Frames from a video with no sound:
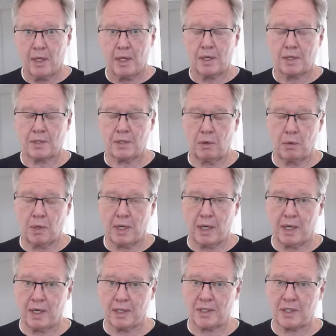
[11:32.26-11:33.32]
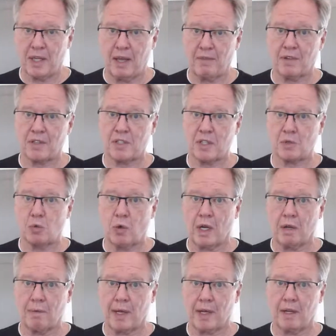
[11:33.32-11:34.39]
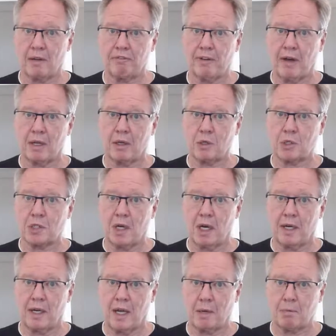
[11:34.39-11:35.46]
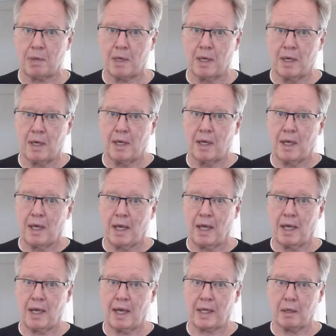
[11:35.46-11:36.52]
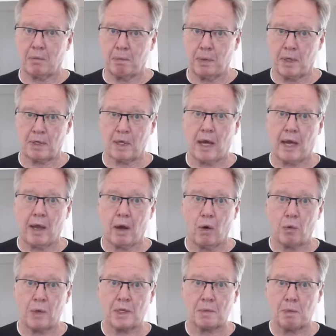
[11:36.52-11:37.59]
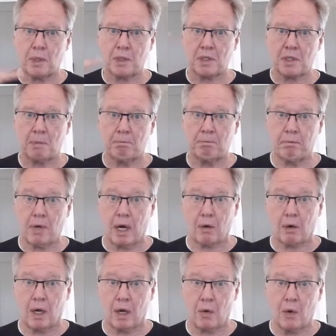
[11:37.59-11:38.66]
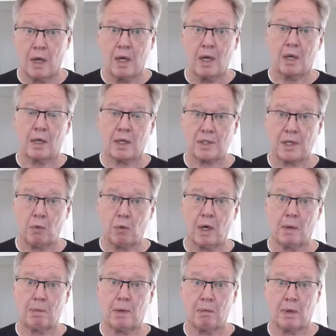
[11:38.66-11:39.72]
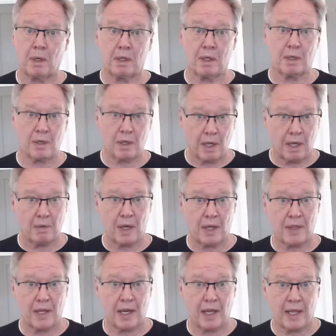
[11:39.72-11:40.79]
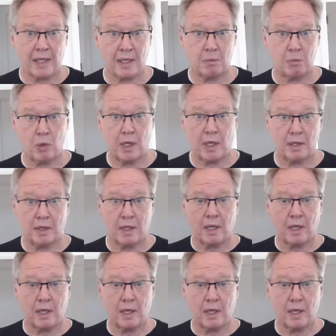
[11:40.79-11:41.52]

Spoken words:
So when it hits save, it says, when am I going to follow Sean up? And I always put tomorrow because I want people to, and then I hit them with,